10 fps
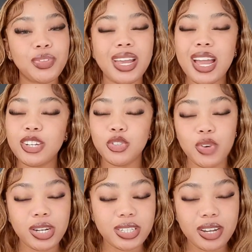like I
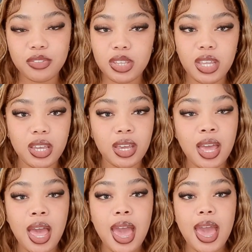dragged everything
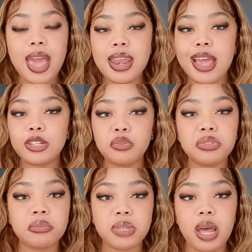and I took
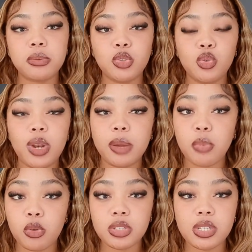some time to like
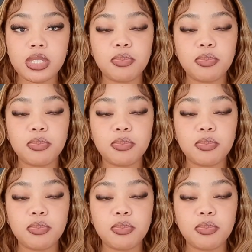post this,